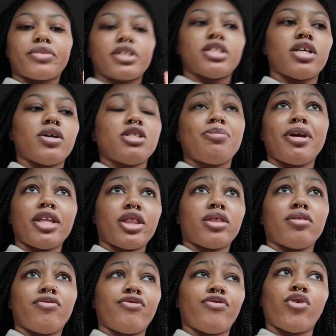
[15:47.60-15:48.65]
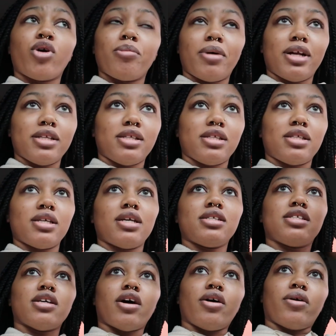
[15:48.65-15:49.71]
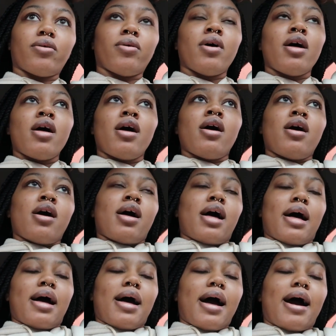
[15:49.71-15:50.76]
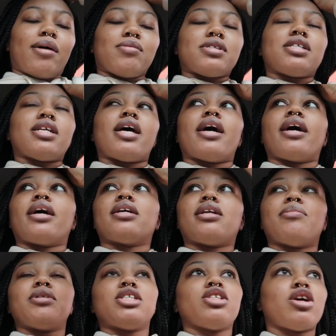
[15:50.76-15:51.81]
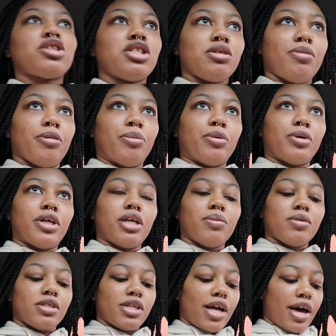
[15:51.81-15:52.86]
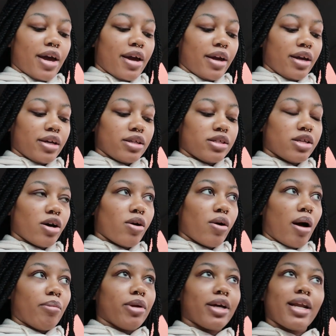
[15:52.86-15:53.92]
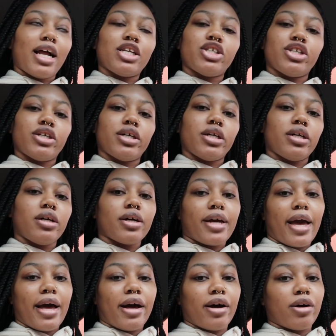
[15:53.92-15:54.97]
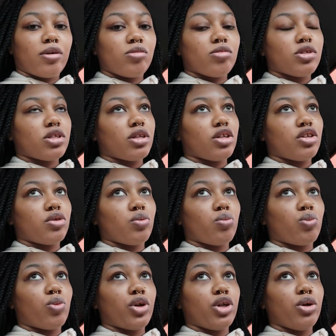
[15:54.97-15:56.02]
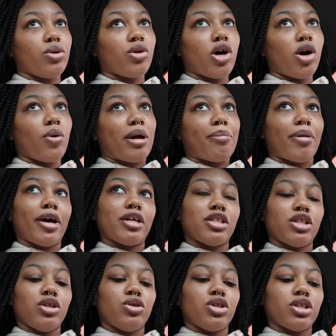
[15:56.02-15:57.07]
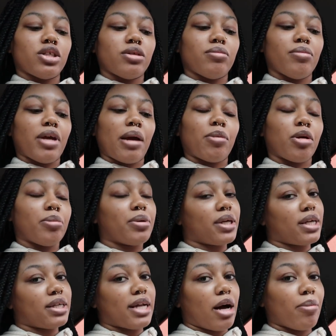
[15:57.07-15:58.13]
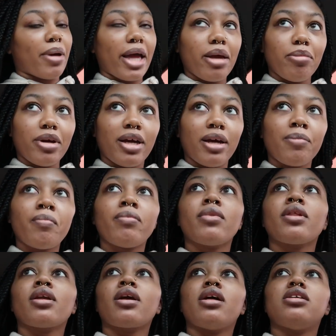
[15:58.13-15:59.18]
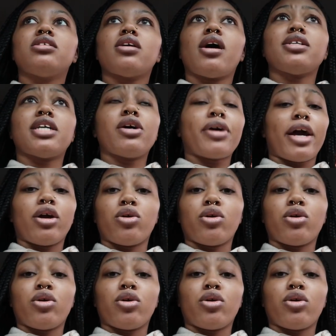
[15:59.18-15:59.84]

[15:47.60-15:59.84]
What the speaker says: so it's been 4 months. So I was like, let me just talk to these people. He was like, so I'm looking at your account. When you go in person, you shouldn't be able to put a down payment. So I was like, okay,